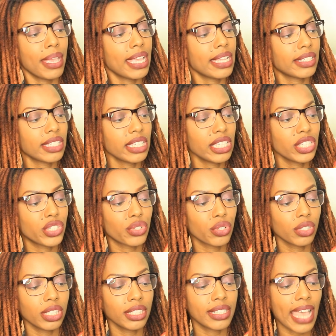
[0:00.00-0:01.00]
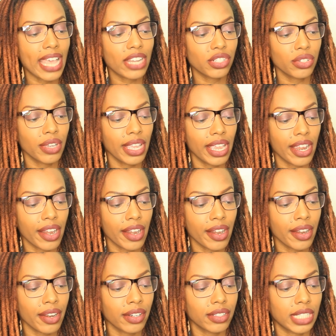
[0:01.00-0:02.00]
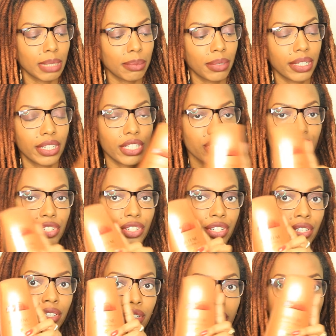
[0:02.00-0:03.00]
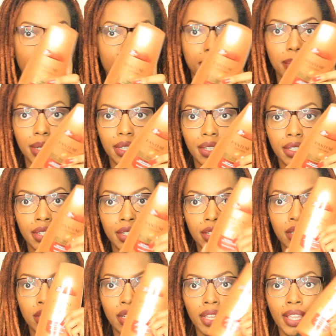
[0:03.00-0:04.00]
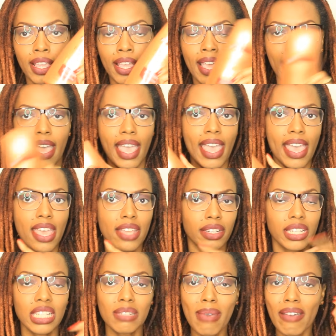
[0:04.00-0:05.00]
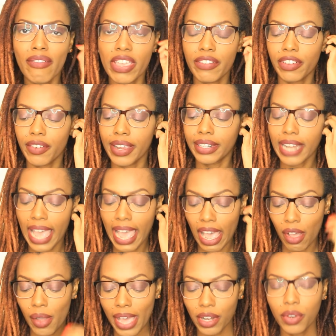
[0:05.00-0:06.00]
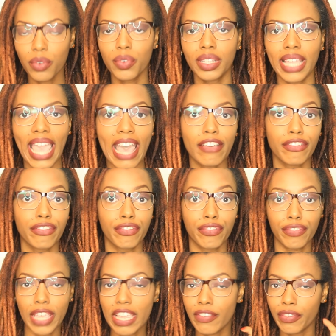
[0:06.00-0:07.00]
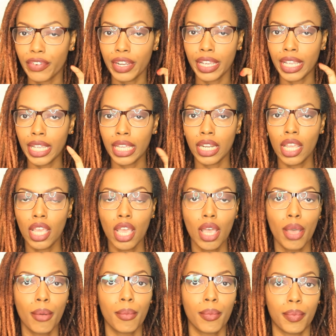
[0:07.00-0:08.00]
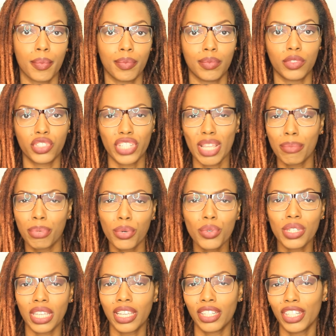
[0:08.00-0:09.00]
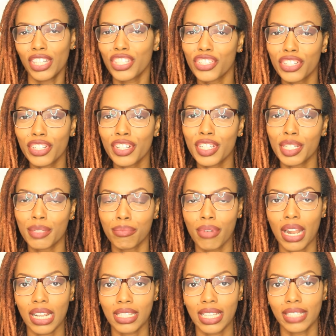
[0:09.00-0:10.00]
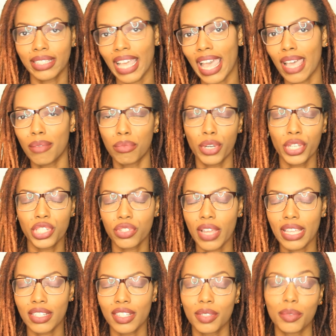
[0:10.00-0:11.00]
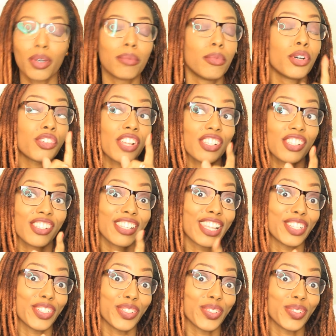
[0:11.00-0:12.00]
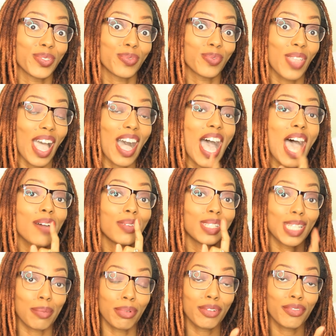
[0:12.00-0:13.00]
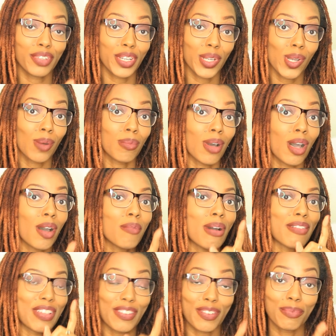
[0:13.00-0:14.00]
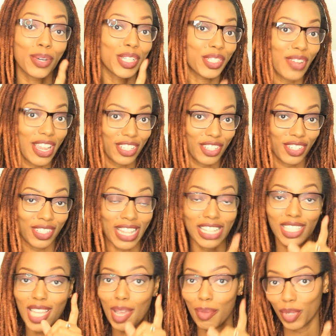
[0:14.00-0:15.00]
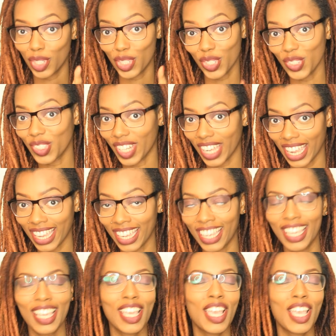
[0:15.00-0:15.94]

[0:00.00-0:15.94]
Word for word: Pantene Truly Natural Hair Deep Conditioner, this one. And this is my favorite right now. I don't really have favorite shampoos and conditioners and products like that and moisturizers. Well, moisturizers I do. I'll have a separate video about my favorite moisturizers that's coming soon, okay?